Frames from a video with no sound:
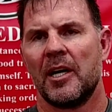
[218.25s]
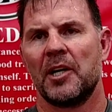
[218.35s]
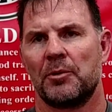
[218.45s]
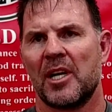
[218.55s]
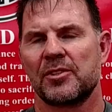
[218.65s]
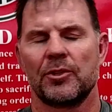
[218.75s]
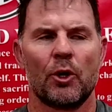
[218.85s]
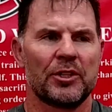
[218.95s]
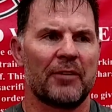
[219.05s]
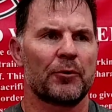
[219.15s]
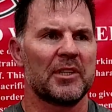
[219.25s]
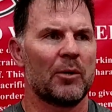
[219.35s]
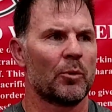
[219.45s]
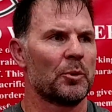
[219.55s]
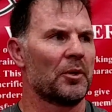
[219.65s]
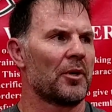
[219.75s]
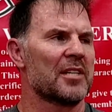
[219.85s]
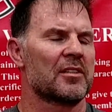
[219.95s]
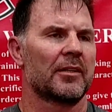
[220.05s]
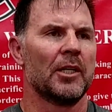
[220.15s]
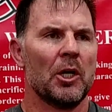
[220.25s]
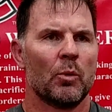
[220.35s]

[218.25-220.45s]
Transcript: and to wrestle. No different than when we were wrestling.